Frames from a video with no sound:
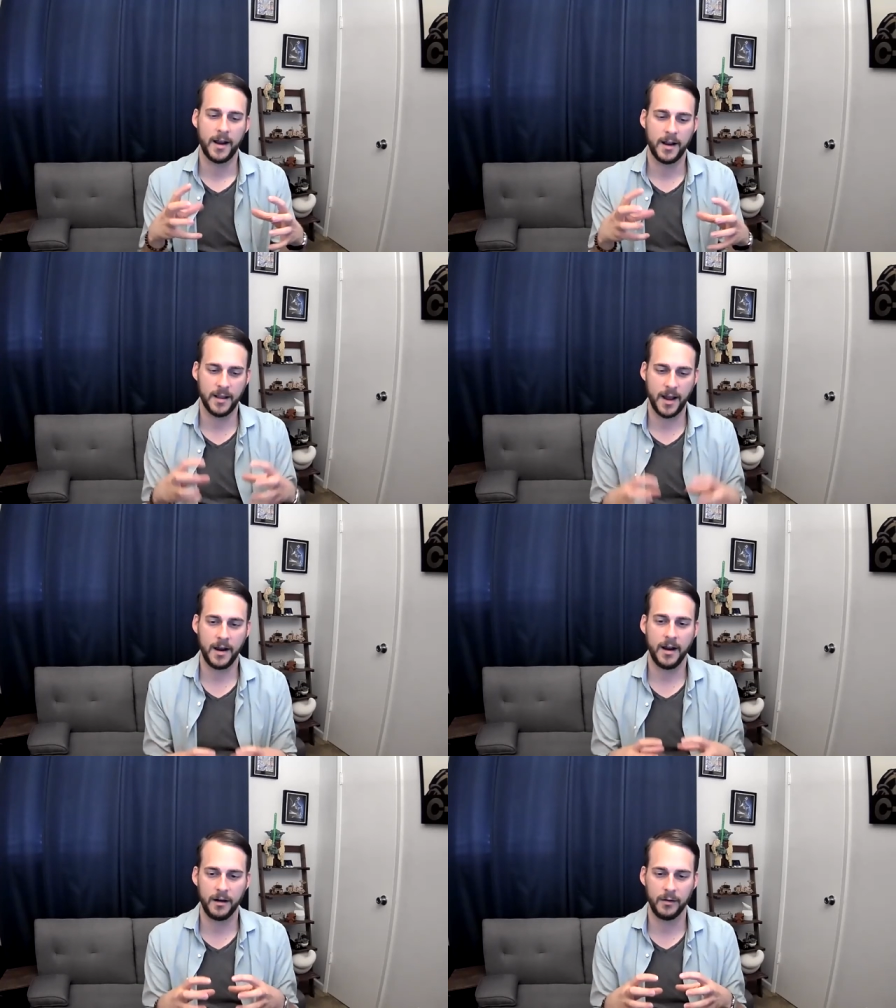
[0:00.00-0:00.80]
And
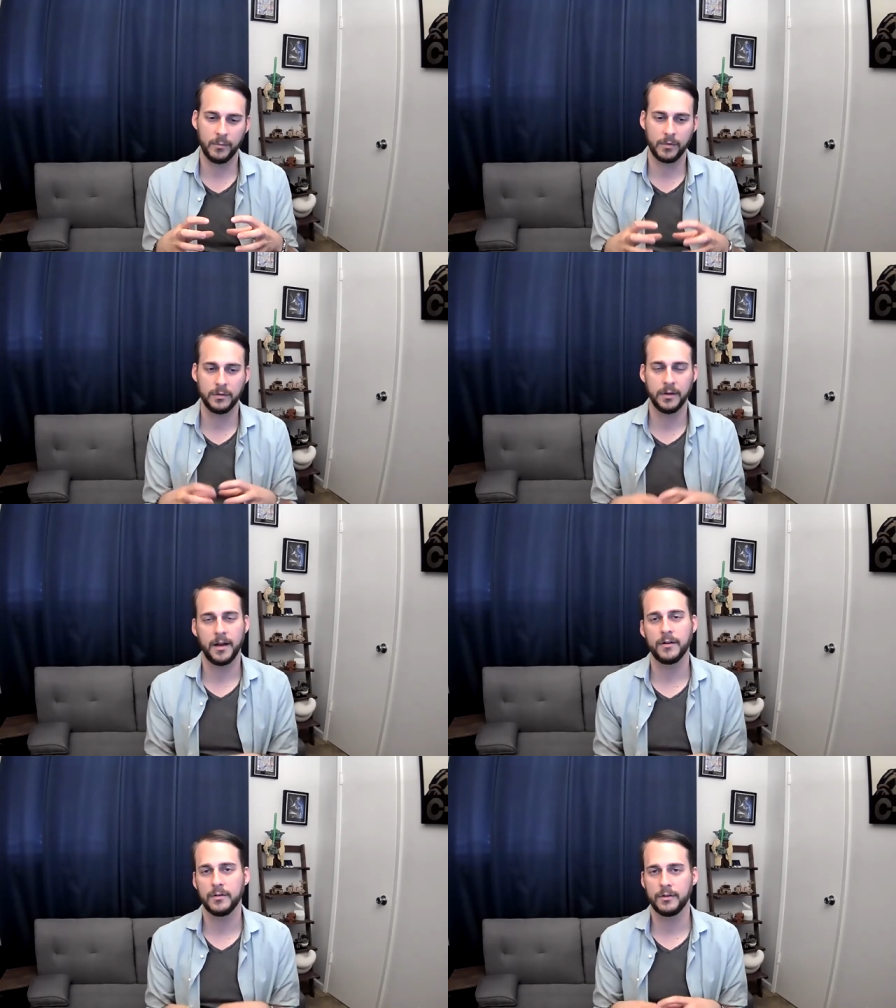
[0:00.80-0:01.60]
that will
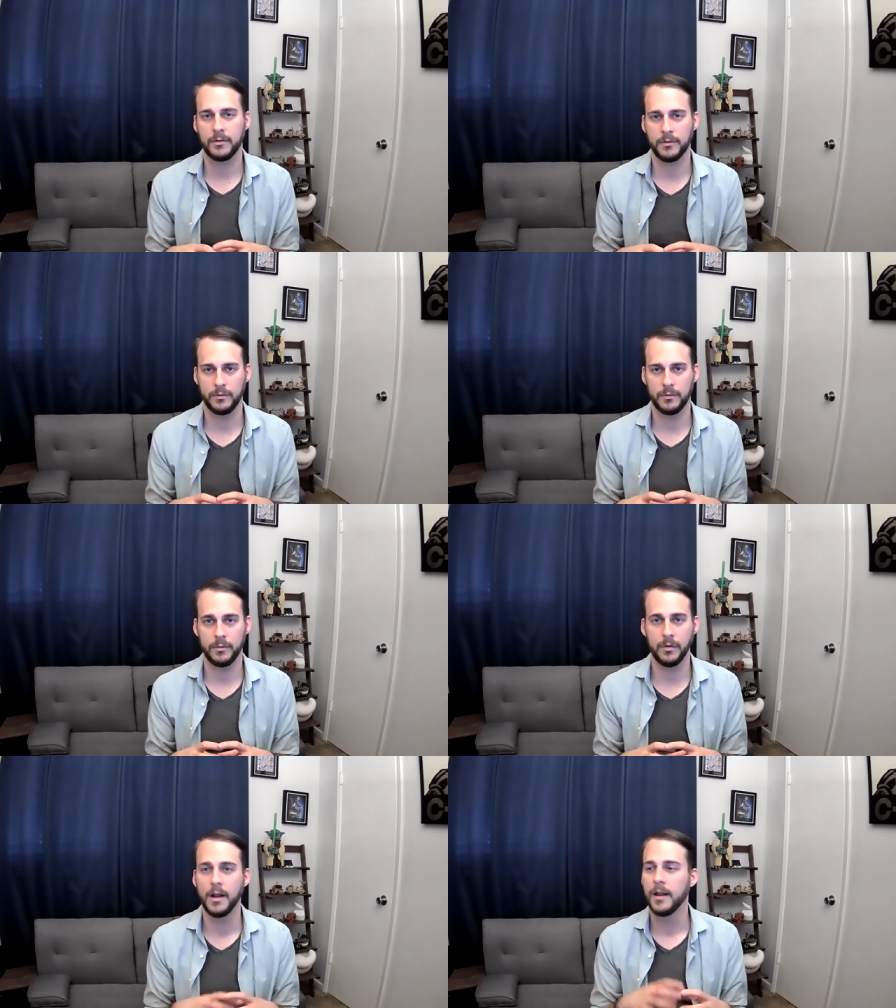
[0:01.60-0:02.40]
allow you
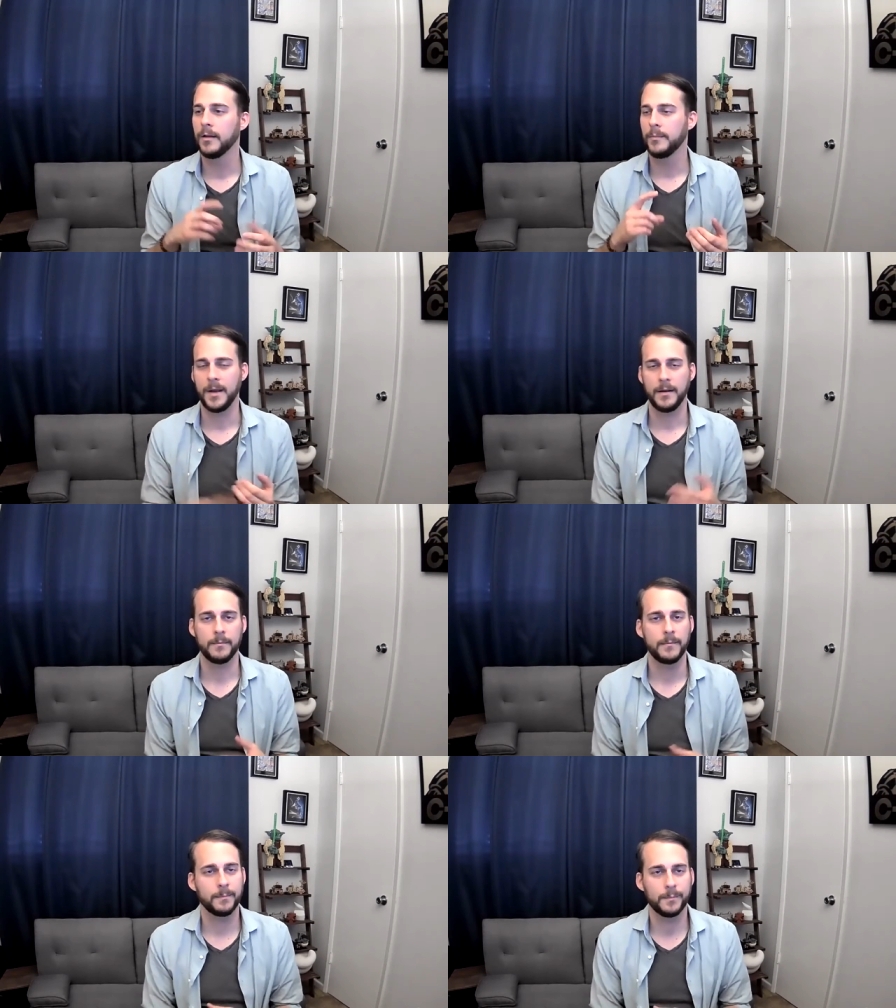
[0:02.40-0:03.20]
to
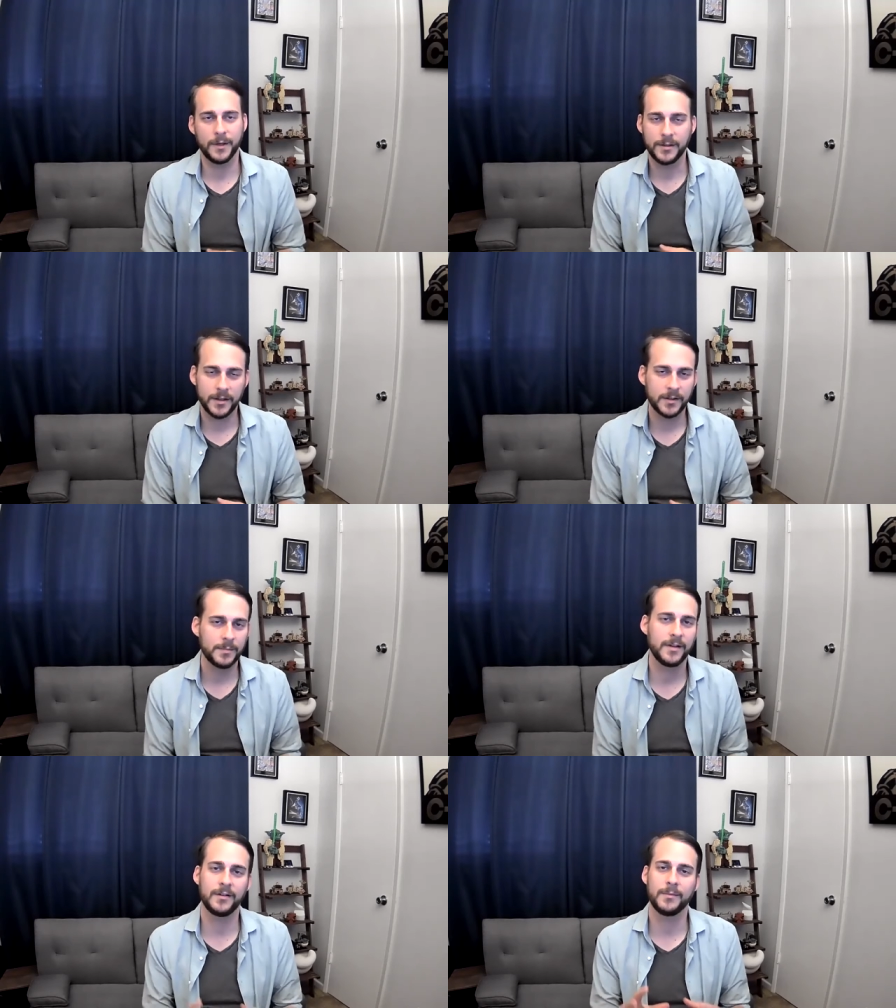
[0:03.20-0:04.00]
make
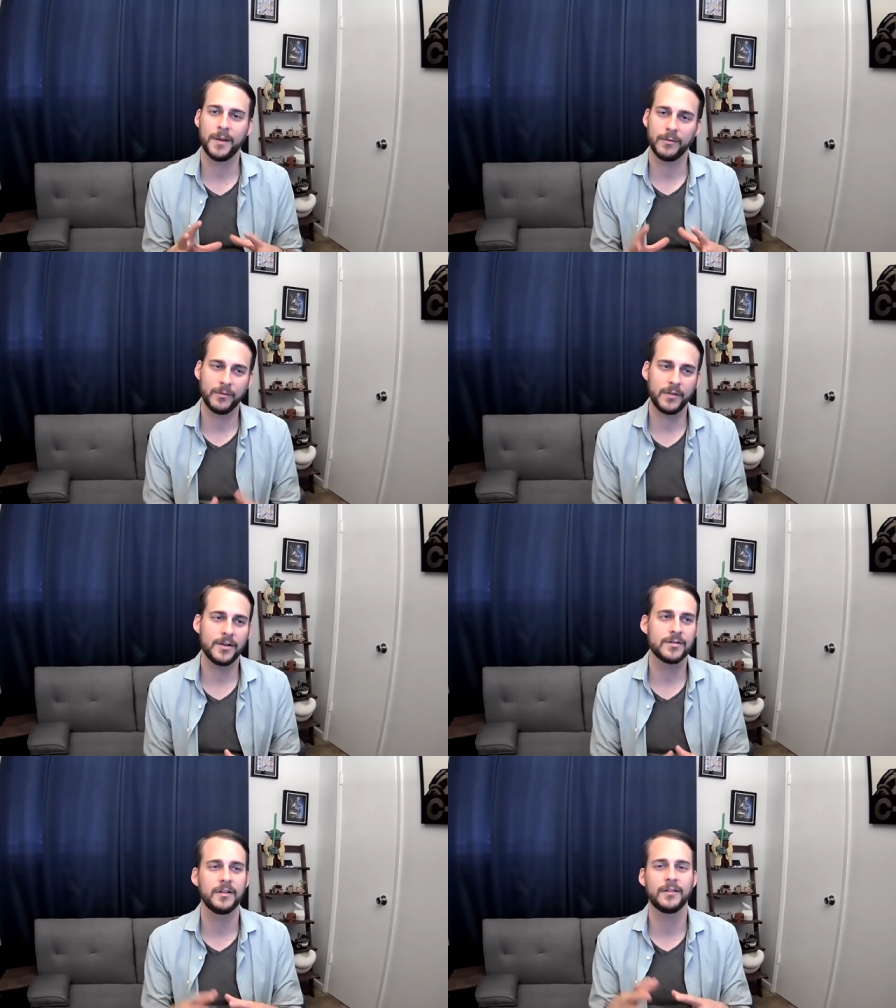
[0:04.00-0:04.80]
adjustments, make
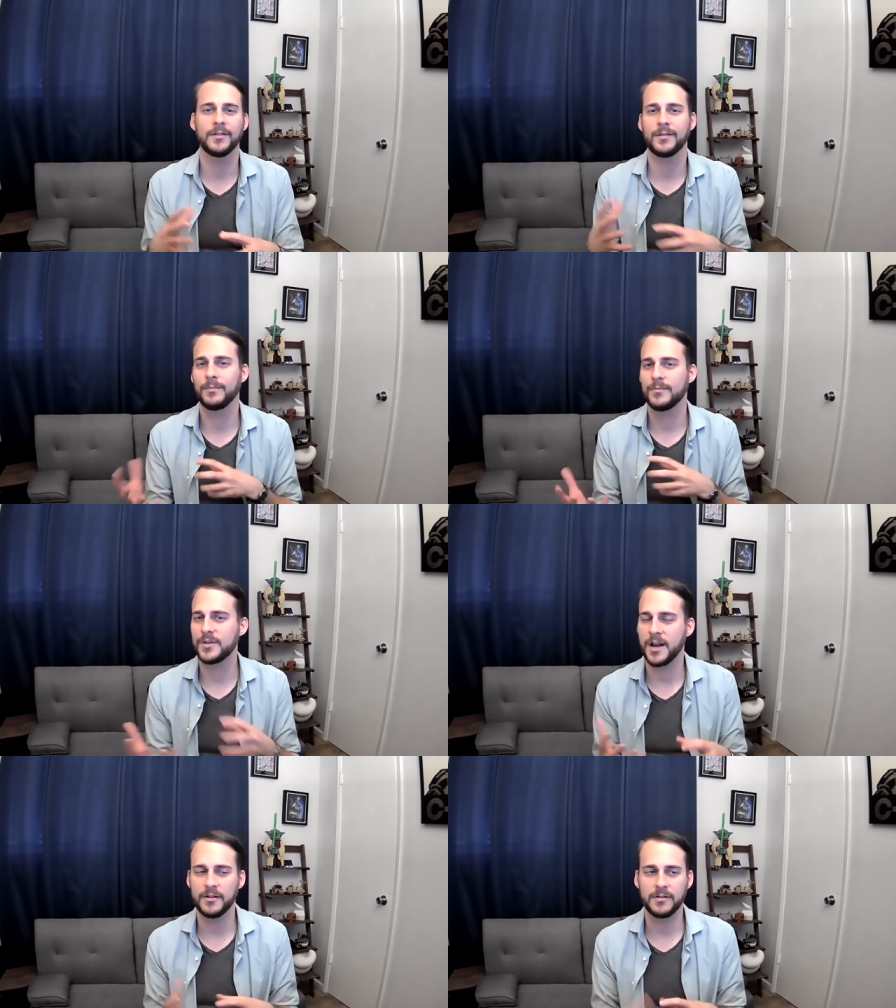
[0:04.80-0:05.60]
revisions,
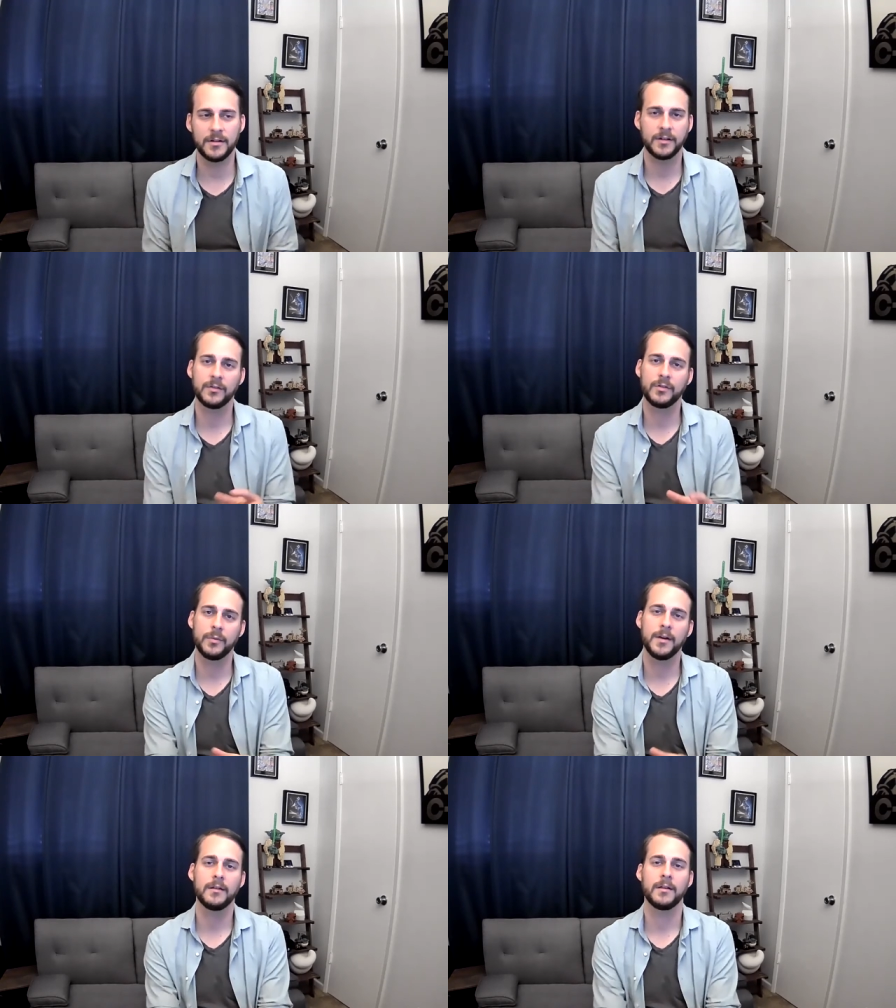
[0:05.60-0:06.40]
change things,
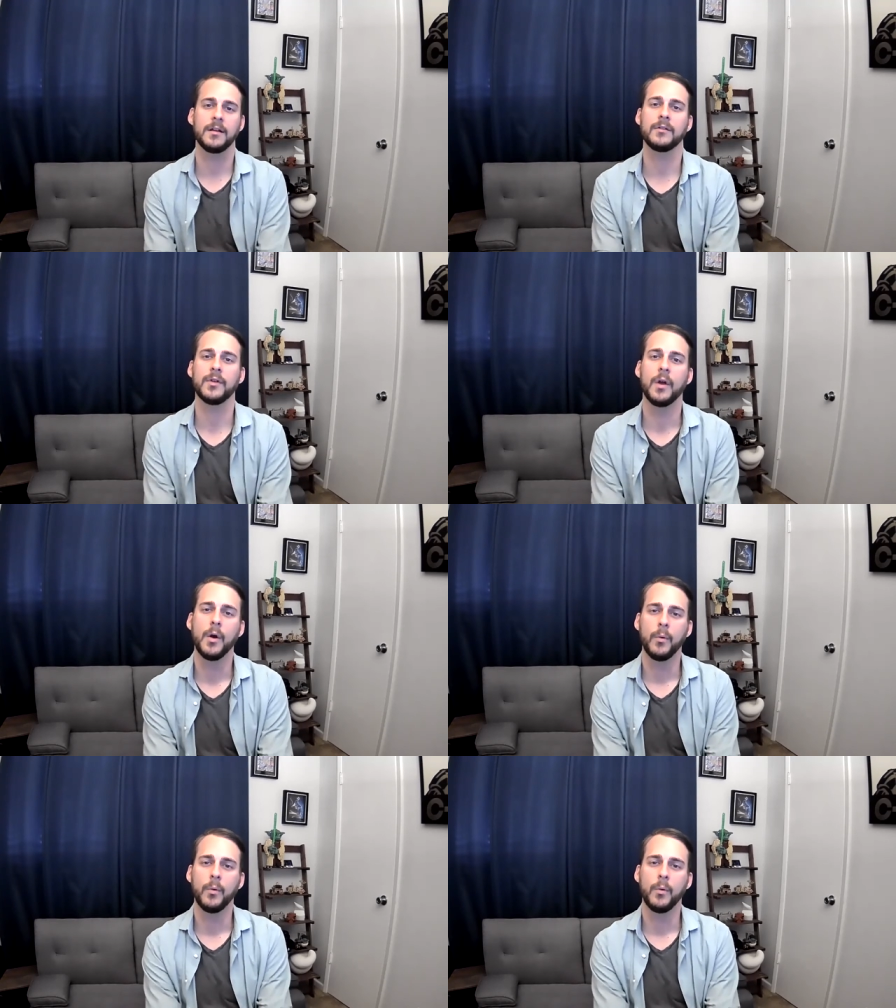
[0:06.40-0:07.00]
tweak things,